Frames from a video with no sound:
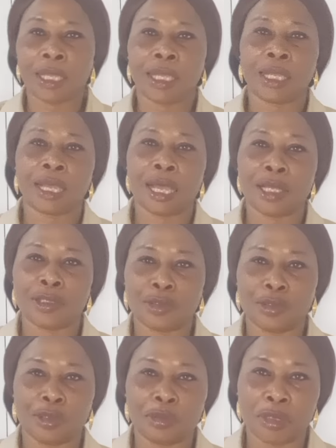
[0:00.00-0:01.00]
guys, so
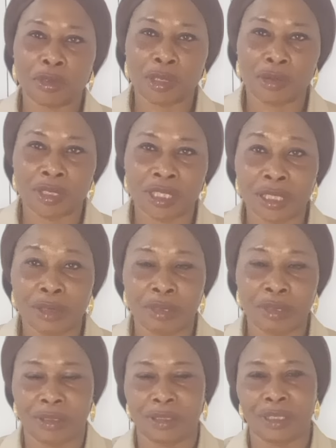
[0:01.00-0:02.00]
make on our GLP
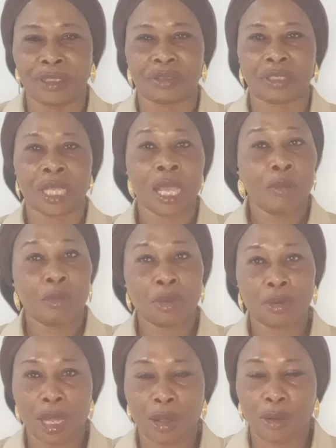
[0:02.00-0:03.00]
nature, make
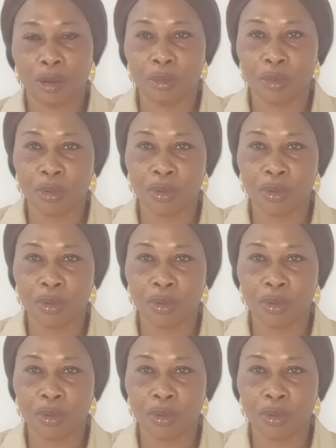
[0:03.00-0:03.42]
on come,